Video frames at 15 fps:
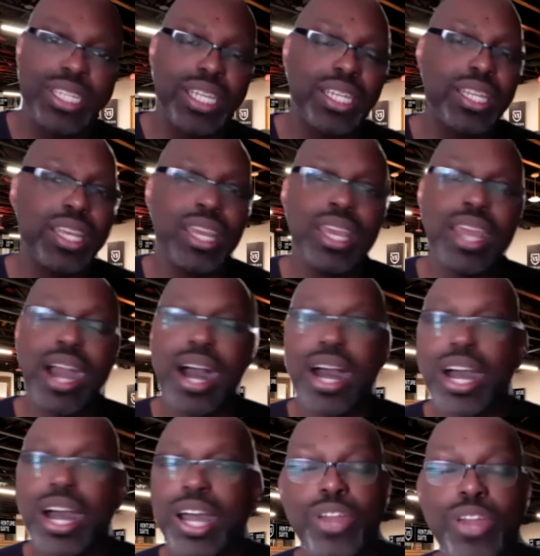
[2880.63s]
and
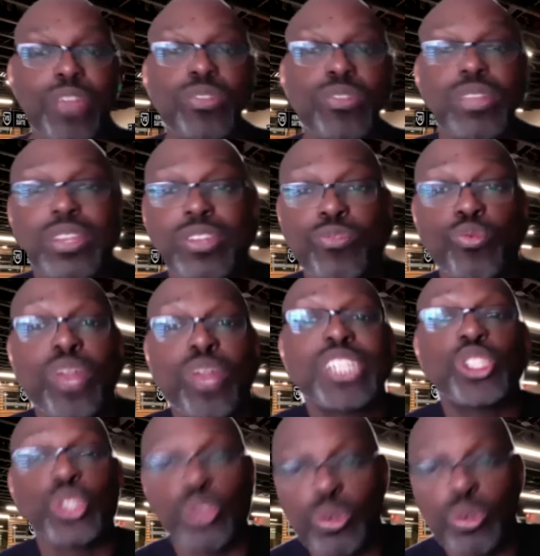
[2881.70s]
uh, and
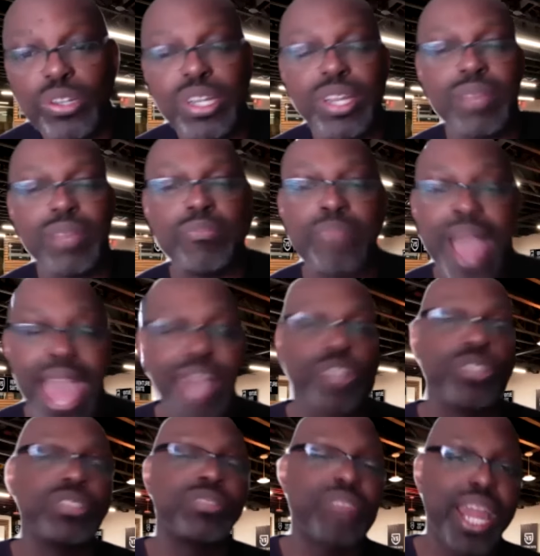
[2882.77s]
racial
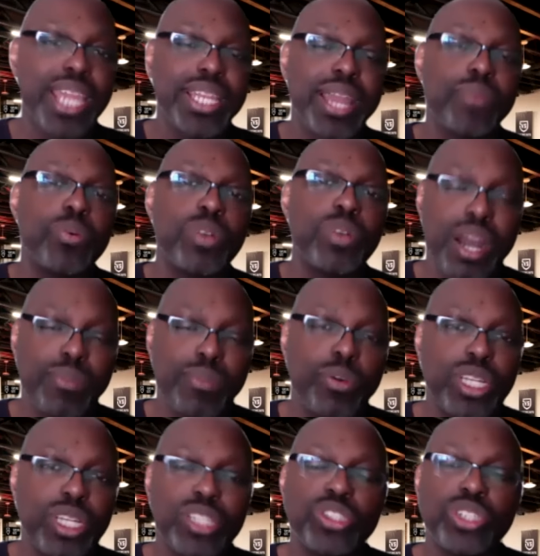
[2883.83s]
matters, right? That will come on
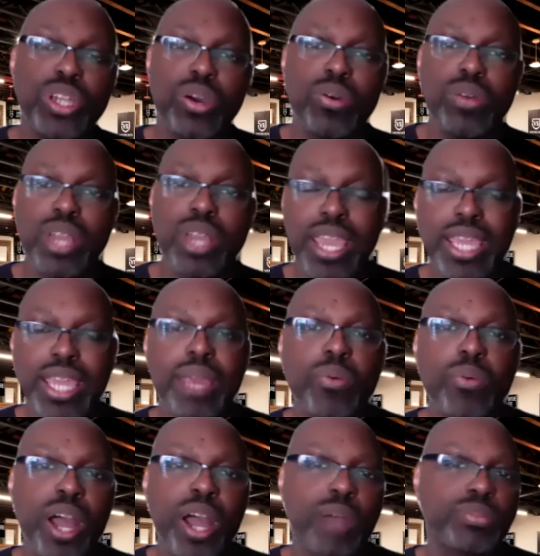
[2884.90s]
this show and they will
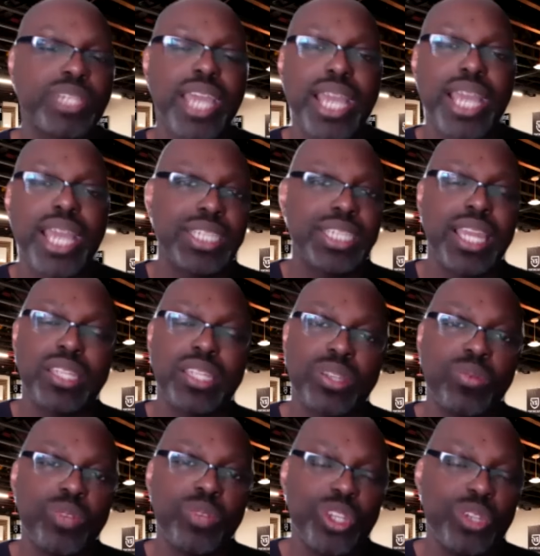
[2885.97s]
help to educate us. So
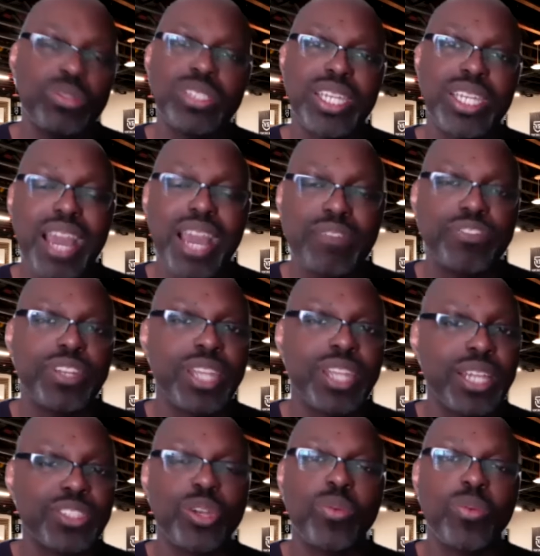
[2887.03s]
when you sit down for
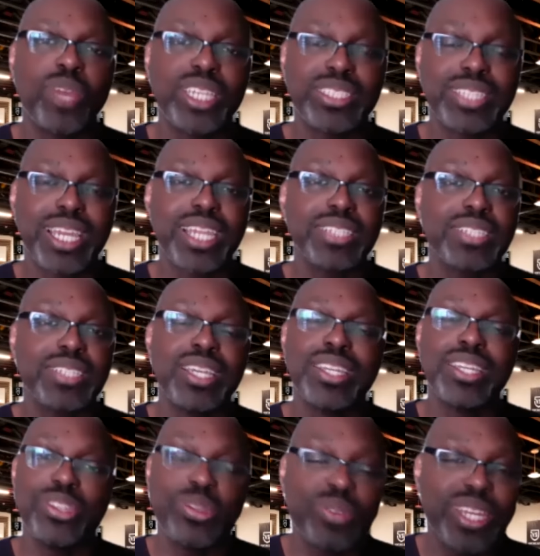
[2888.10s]
lunch on Wednesdays,
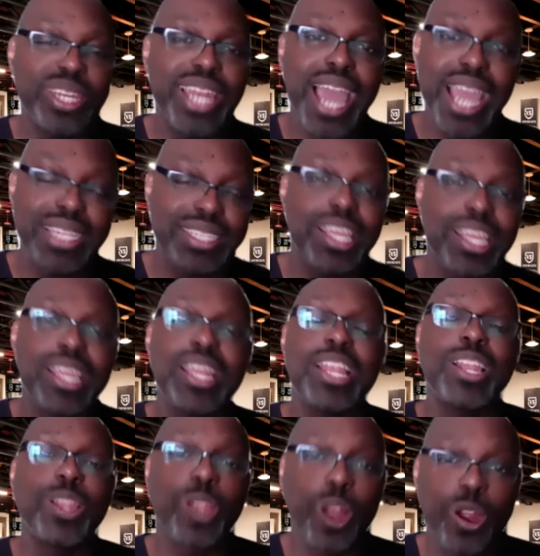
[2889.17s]
you can actually
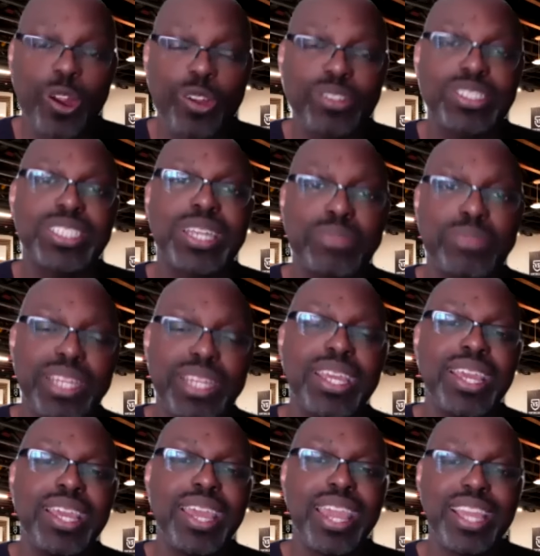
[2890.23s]
learn something
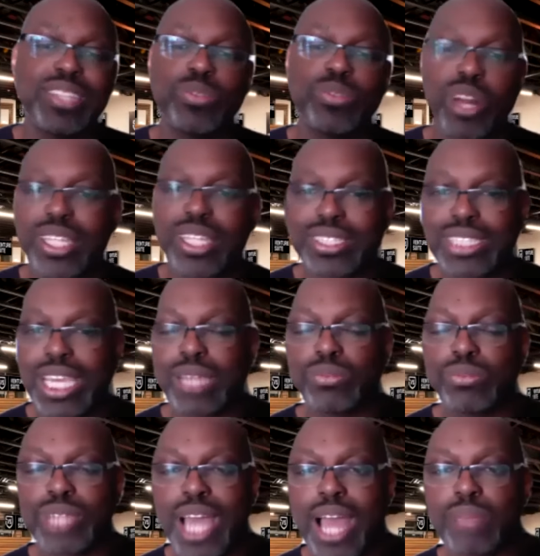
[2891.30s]
as well at the same
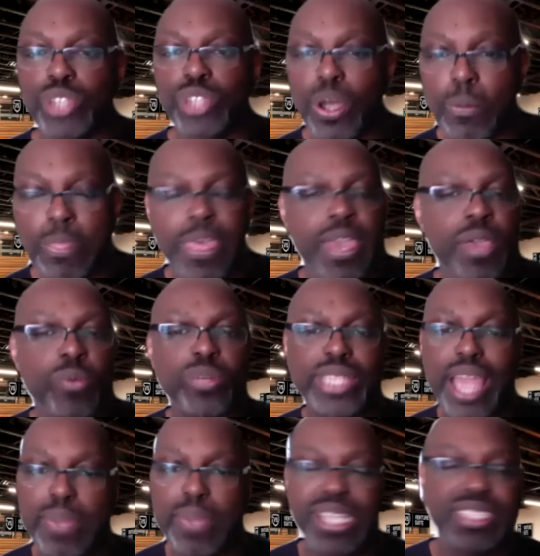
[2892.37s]
time. So, with
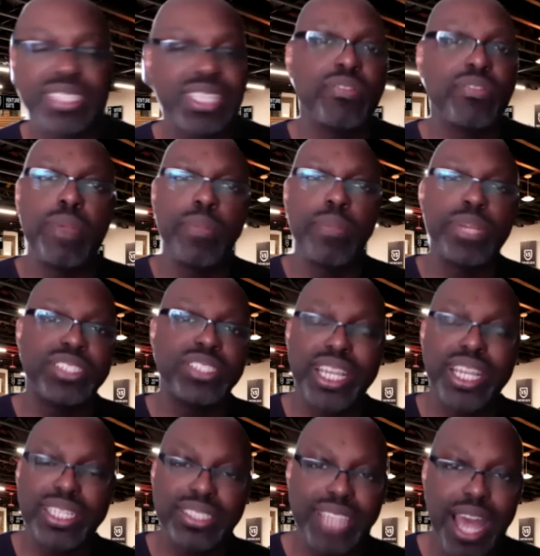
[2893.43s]
that being said, remember to check
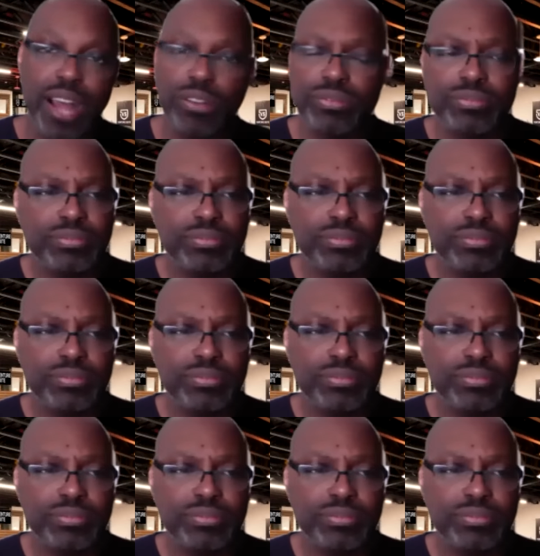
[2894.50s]
us out,